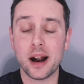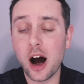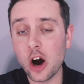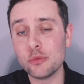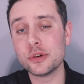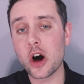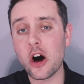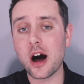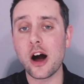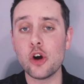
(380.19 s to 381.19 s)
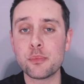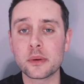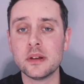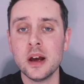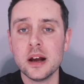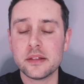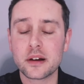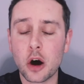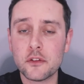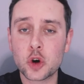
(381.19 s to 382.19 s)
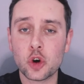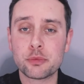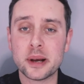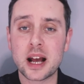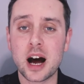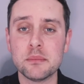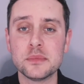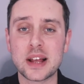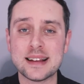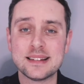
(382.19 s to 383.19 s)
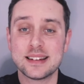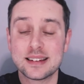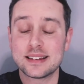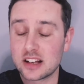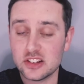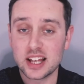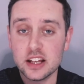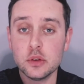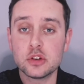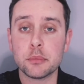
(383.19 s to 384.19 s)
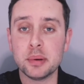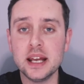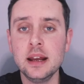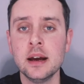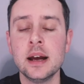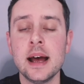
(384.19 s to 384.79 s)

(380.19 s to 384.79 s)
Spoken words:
I hope not. I hope the golf course becomes and continues to be